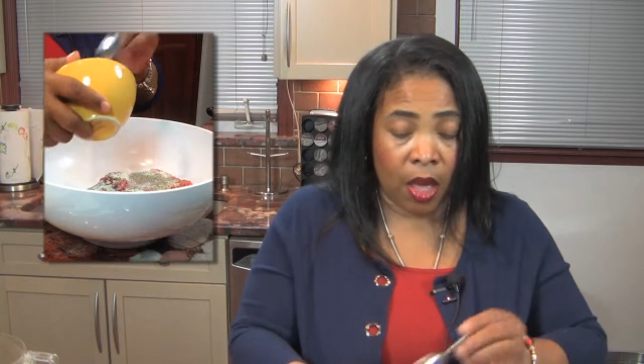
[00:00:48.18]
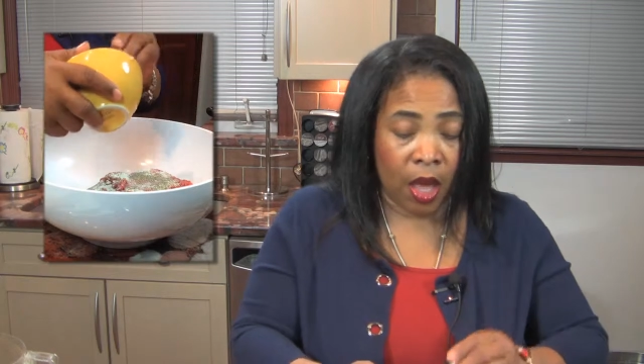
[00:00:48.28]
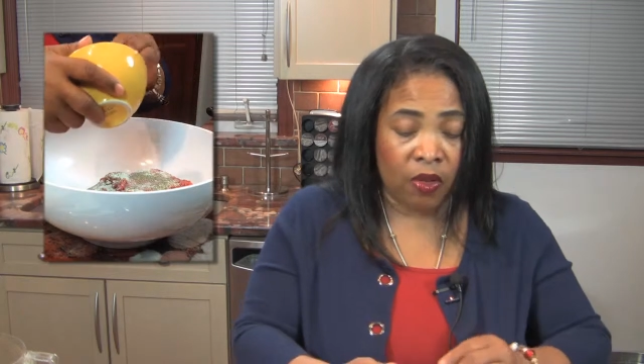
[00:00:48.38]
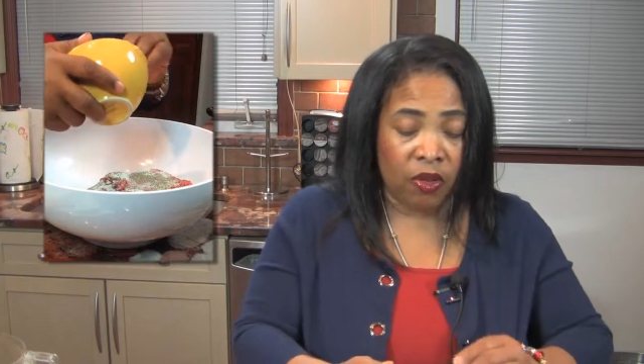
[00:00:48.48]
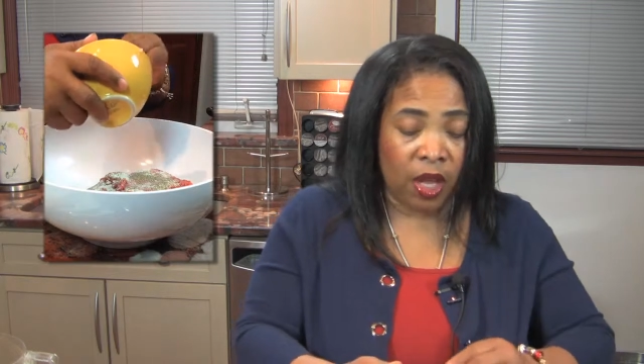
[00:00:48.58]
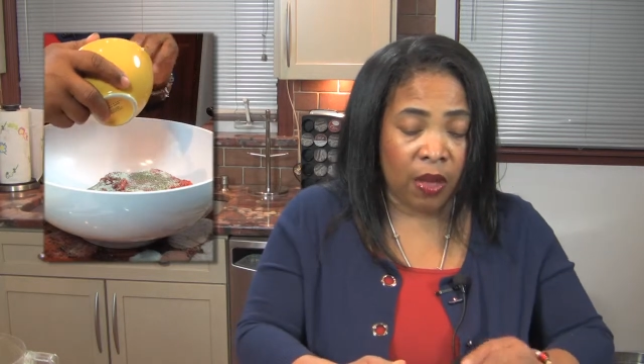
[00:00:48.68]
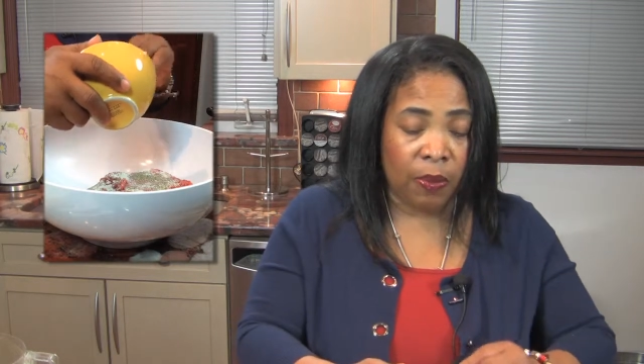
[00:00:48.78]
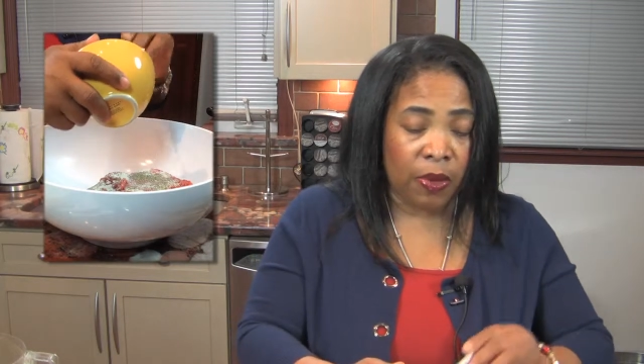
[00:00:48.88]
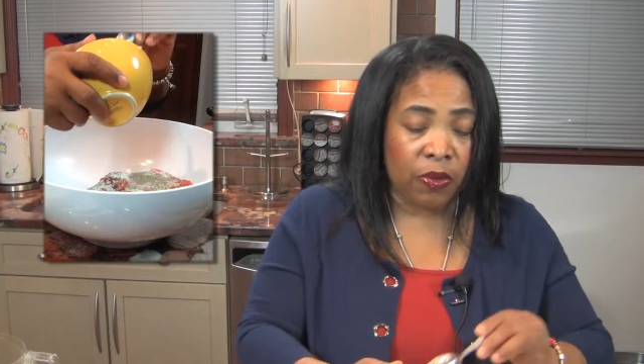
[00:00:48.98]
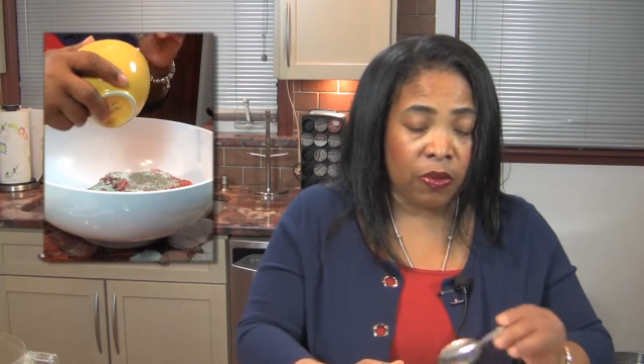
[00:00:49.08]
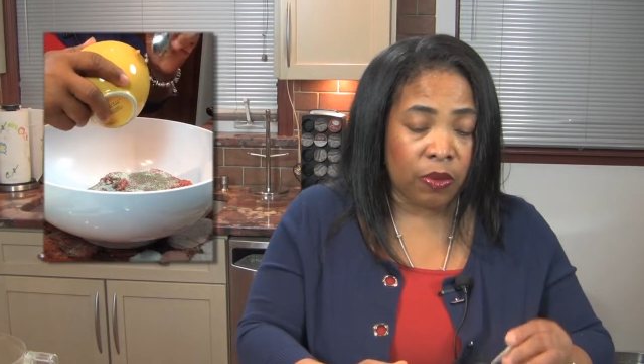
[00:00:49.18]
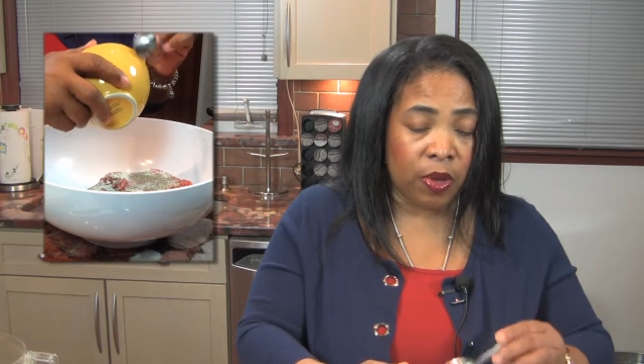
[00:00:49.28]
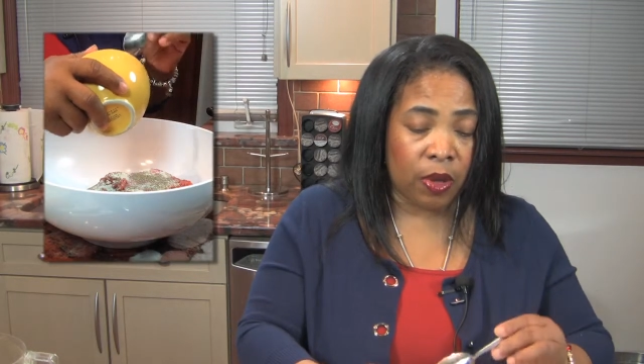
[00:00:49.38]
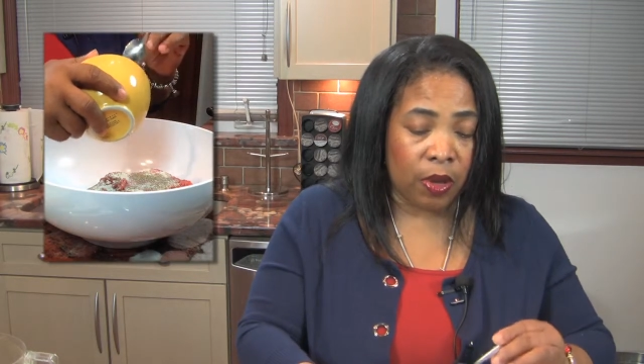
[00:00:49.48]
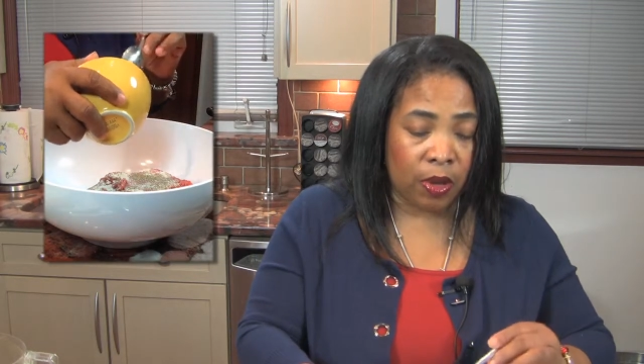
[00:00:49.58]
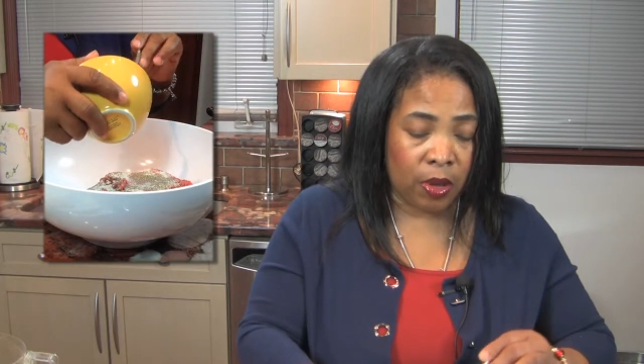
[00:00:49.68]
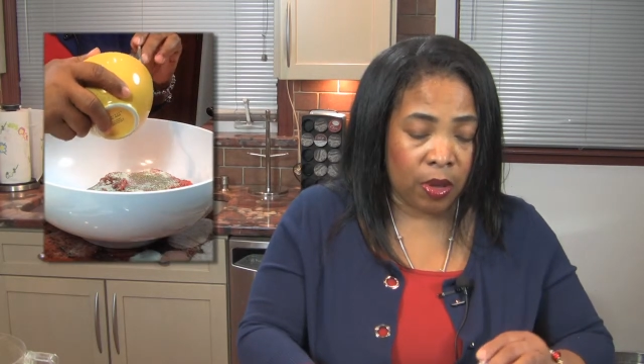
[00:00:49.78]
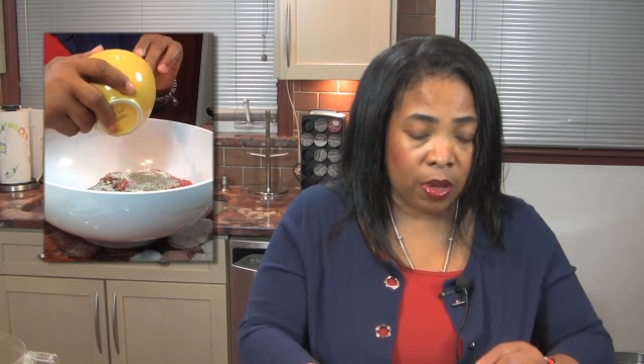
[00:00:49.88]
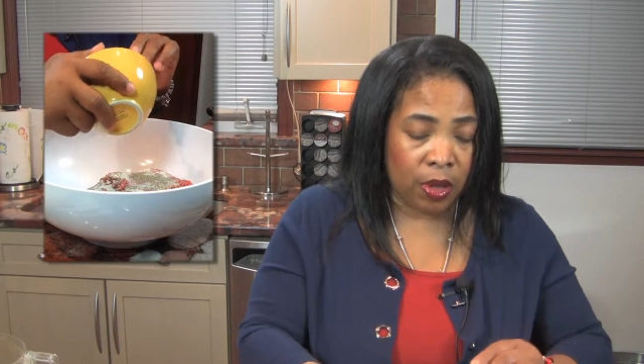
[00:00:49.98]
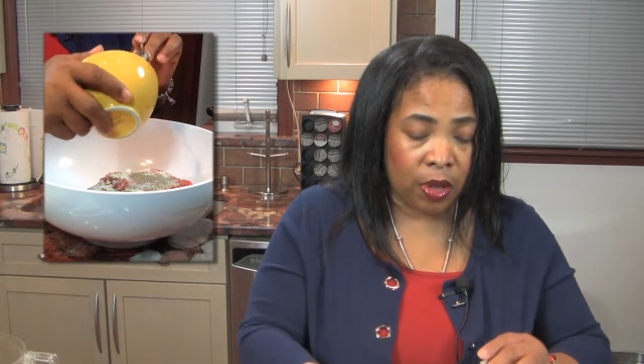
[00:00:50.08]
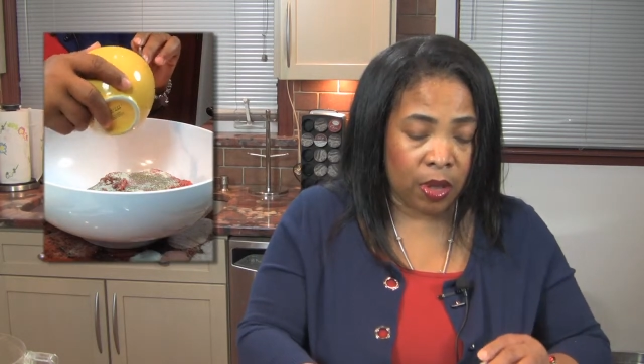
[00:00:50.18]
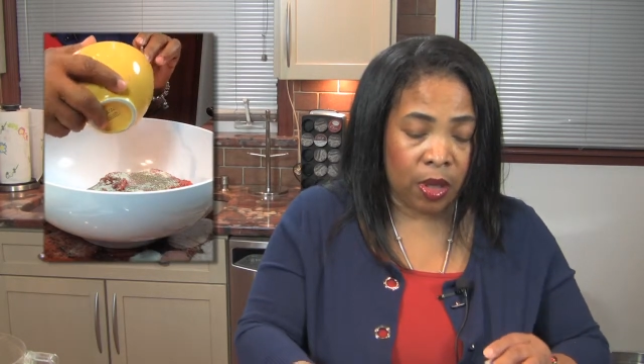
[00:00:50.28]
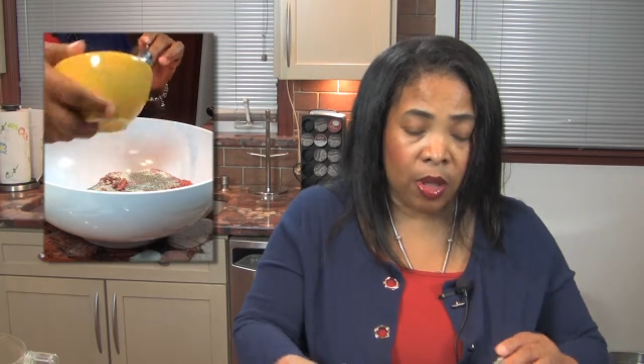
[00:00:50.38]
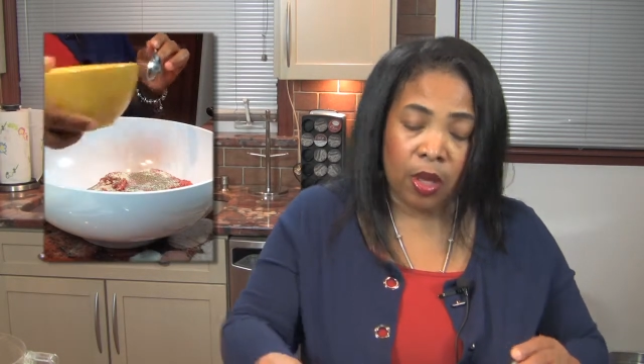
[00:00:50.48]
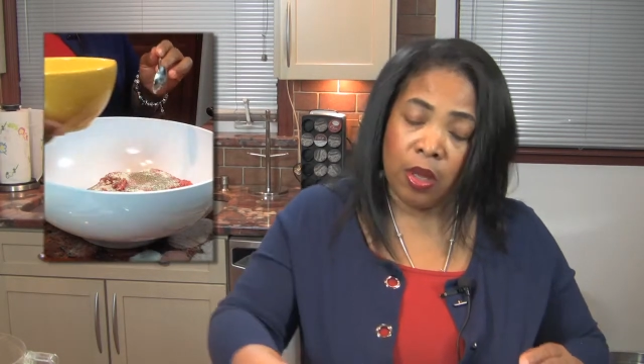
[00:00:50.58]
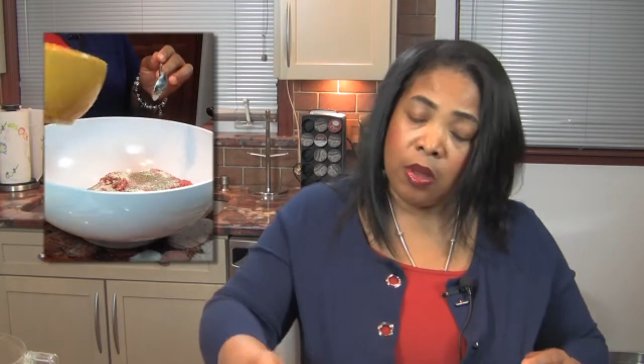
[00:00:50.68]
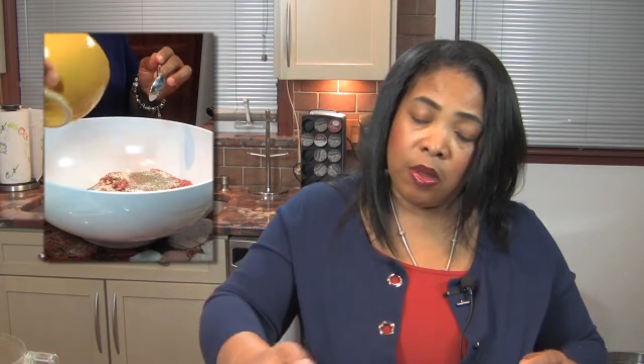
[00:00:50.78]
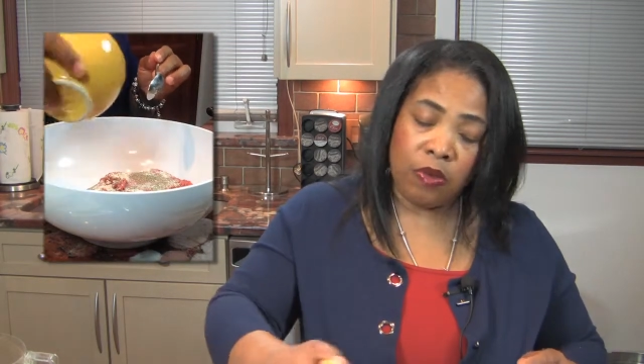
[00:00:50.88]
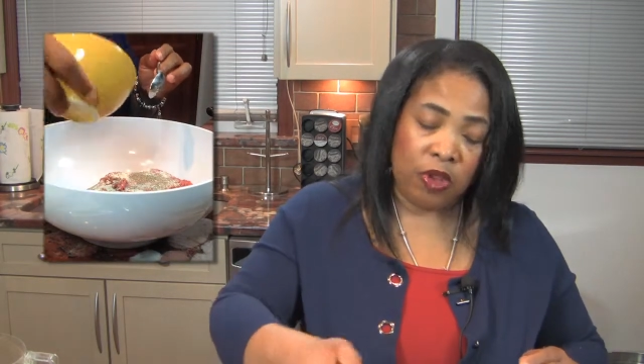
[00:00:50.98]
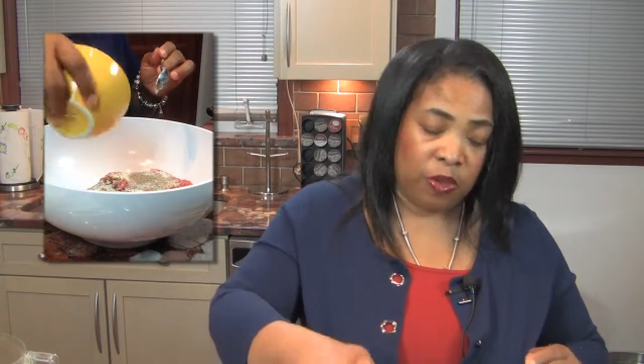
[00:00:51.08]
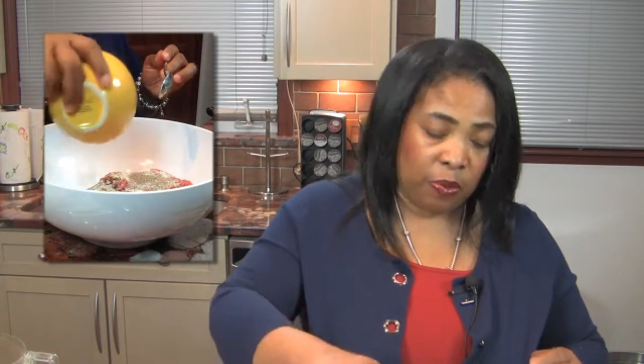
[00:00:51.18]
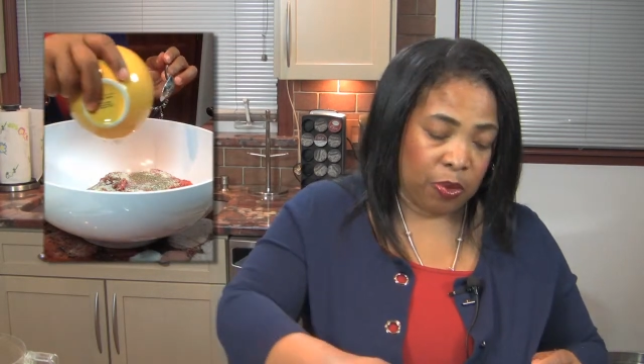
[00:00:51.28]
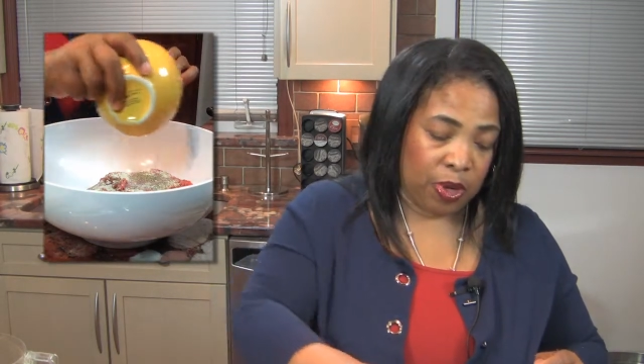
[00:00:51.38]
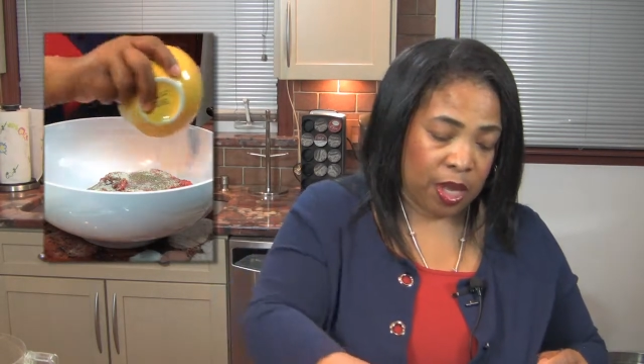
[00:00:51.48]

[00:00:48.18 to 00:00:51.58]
actually that's about a teaspoon and a